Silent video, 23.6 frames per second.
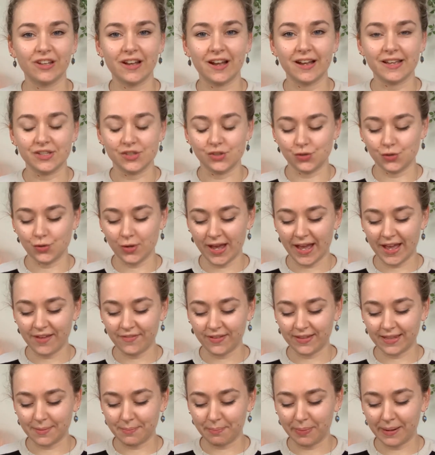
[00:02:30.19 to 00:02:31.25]
guys, do you have
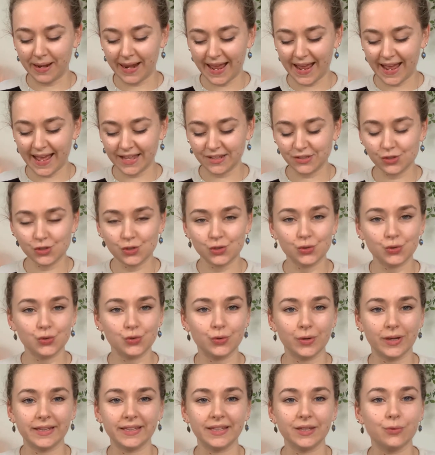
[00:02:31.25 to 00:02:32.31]
any plans to
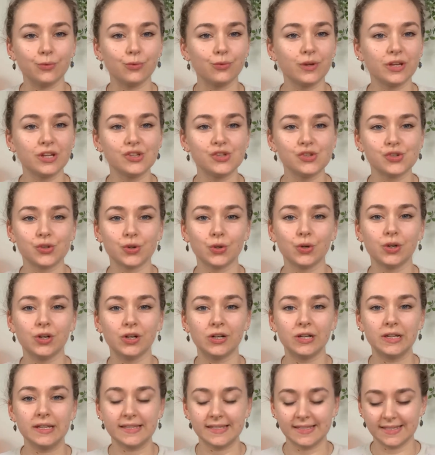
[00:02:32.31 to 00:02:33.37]
do any
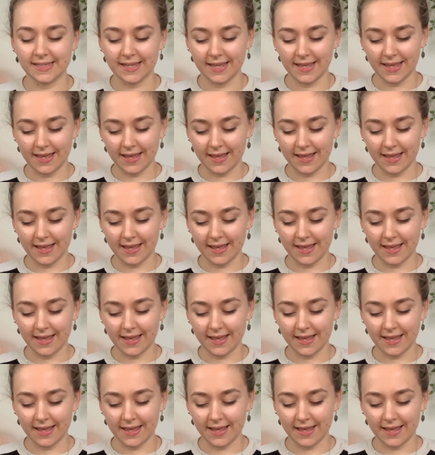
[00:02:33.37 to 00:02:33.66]
rituals?